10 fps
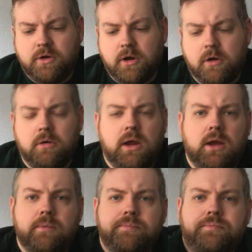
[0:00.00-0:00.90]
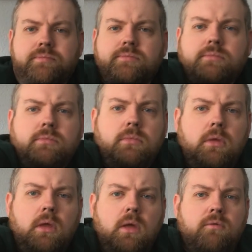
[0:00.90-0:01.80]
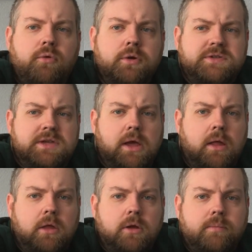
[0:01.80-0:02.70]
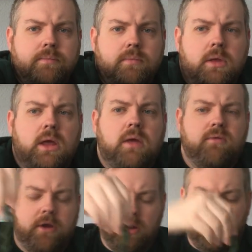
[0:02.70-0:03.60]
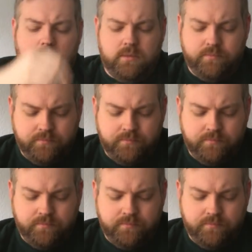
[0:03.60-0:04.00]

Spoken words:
dark green foresty color, variegated.